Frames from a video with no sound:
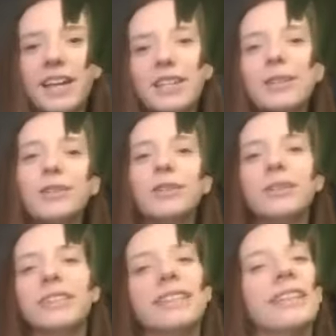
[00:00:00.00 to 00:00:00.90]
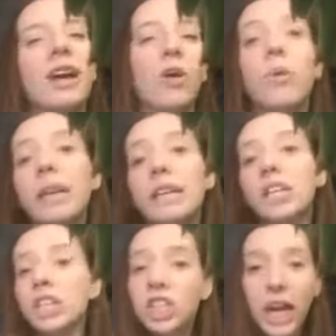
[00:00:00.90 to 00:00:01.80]
usually
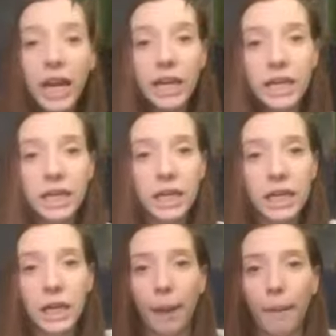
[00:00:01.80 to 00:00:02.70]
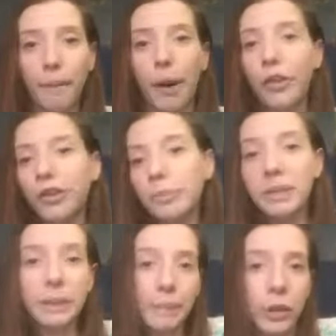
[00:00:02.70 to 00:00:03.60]
we shake other
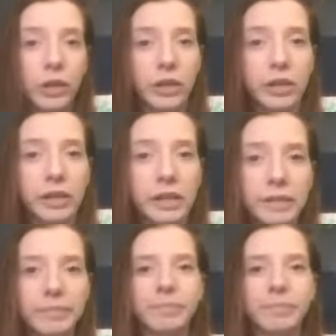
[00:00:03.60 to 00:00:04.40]
people's